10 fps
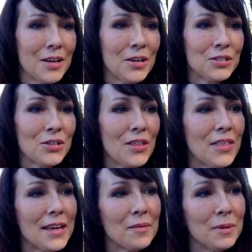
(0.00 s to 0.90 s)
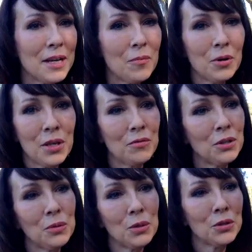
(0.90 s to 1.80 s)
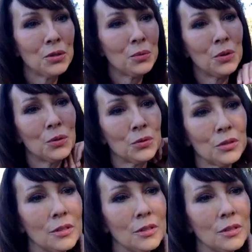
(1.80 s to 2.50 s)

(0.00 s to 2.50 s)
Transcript: so that they can become what they really were in the world.